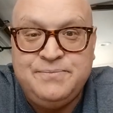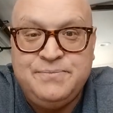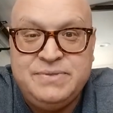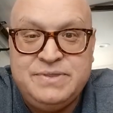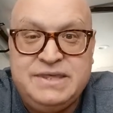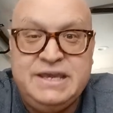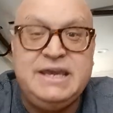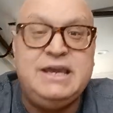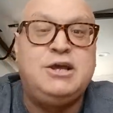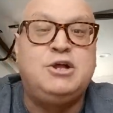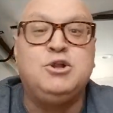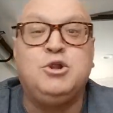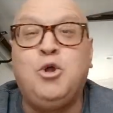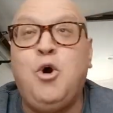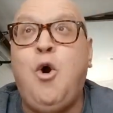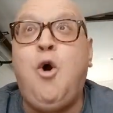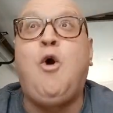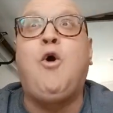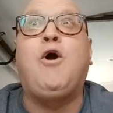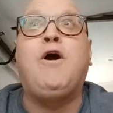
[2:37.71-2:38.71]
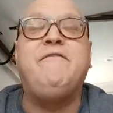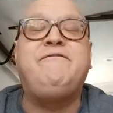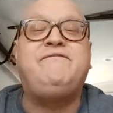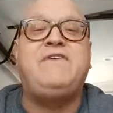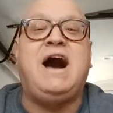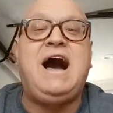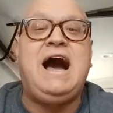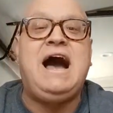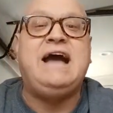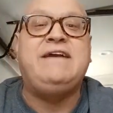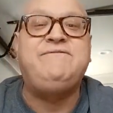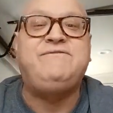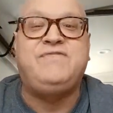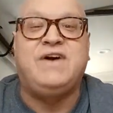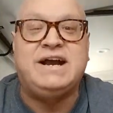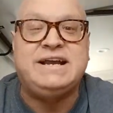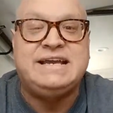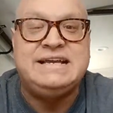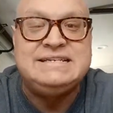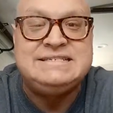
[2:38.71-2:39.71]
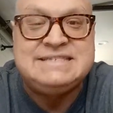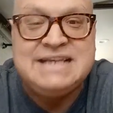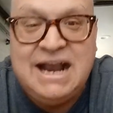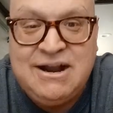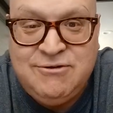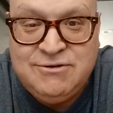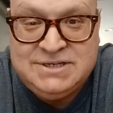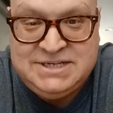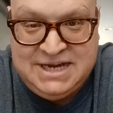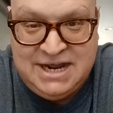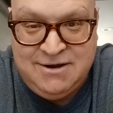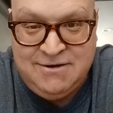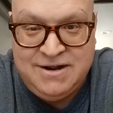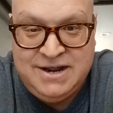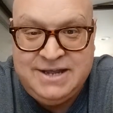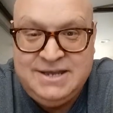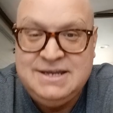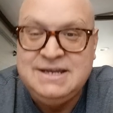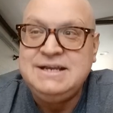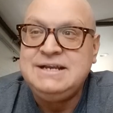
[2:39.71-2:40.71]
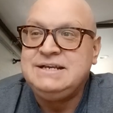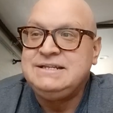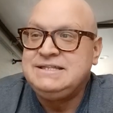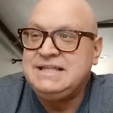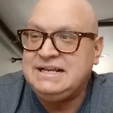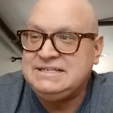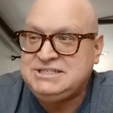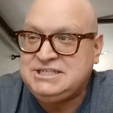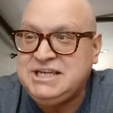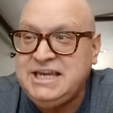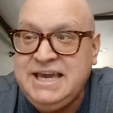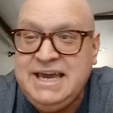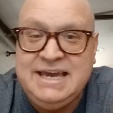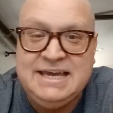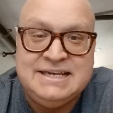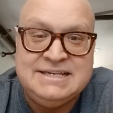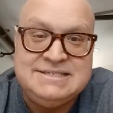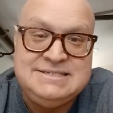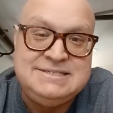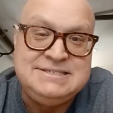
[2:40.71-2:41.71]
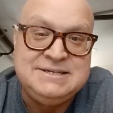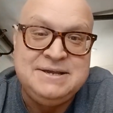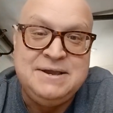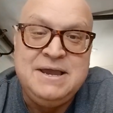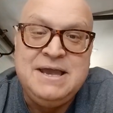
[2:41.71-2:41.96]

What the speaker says: the glorified fucking secretary that she is.